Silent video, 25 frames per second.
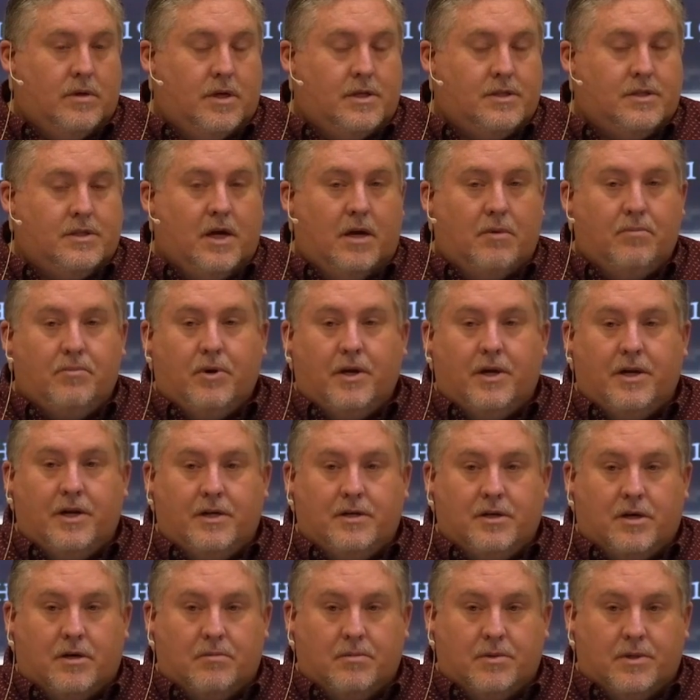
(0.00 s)
It's not
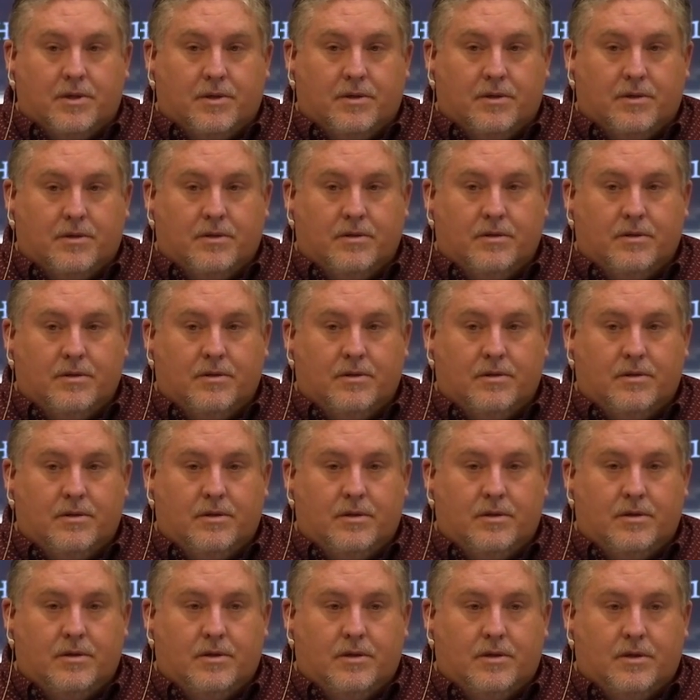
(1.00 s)
predetermined,
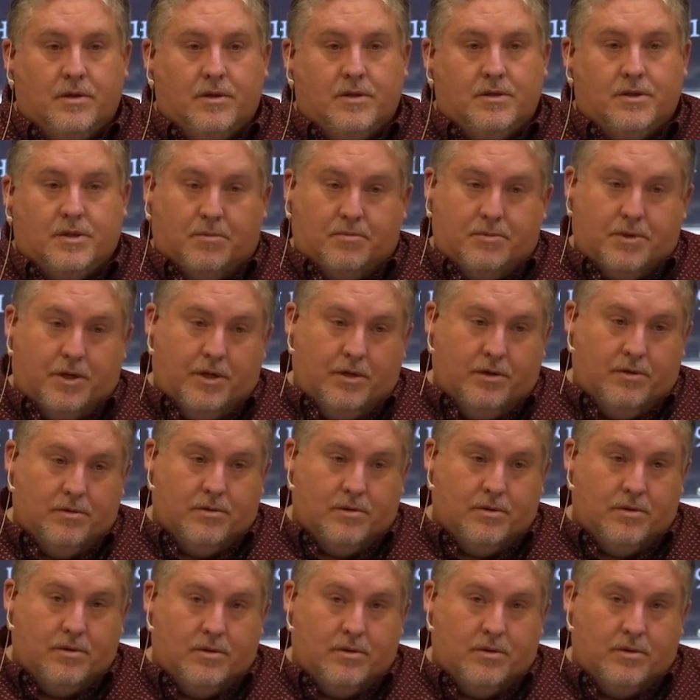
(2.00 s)
it's up to you.